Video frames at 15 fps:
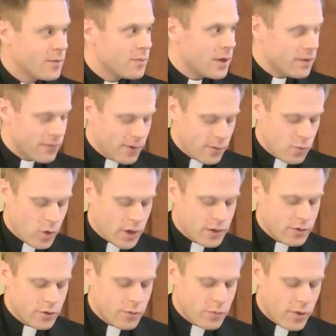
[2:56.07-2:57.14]
but from
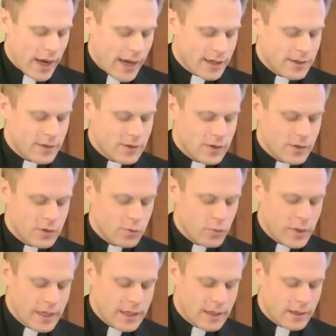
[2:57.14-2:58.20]
one who practices
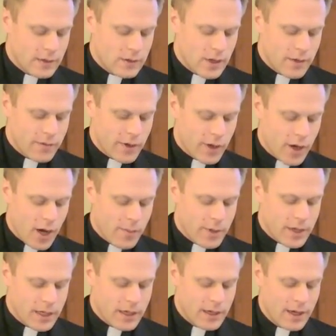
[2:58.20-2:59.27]
readings of the
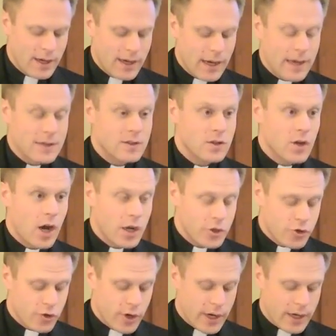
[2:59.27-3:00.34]
comedy as an
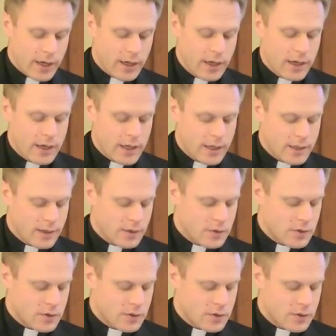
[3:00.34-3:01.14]
entree into